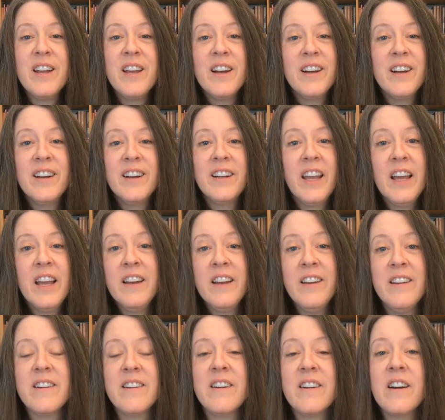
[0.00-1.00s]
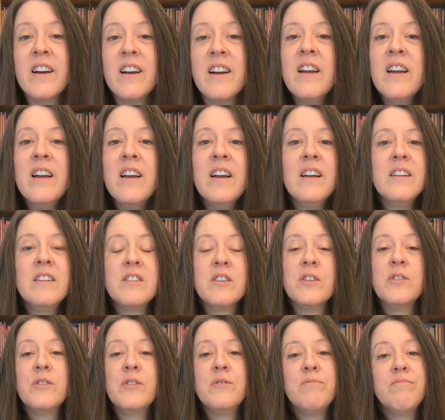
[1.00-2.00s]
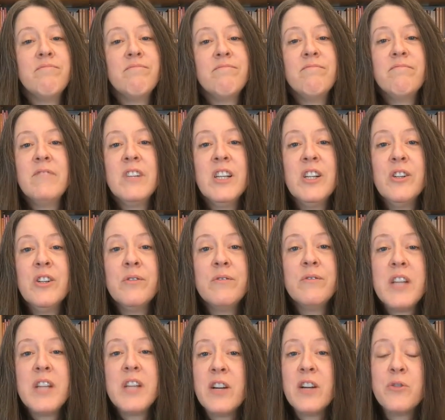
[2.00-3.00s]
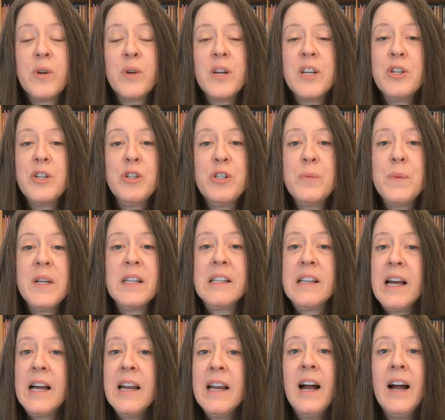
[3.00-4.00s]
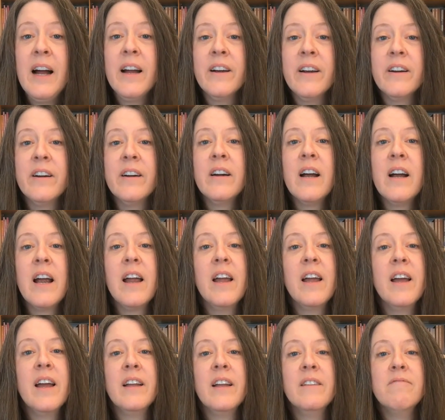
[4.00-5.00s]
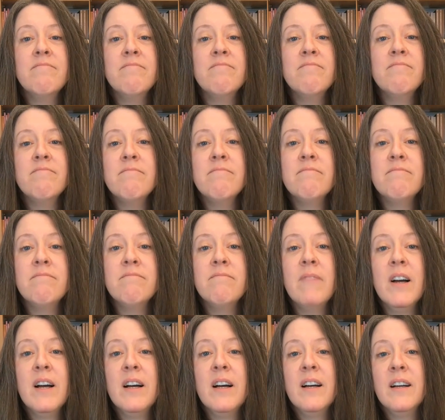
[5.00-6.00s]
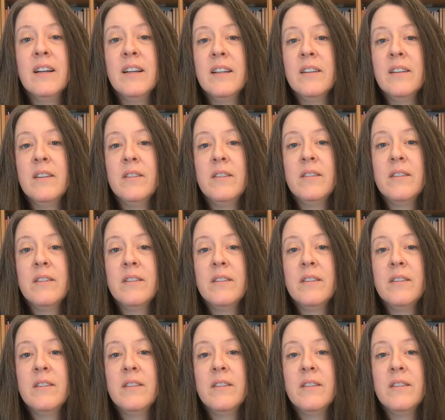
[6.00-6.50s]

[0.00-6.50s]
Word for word: uh, get here? So, you know, tax rates used to be a lot higher and uh,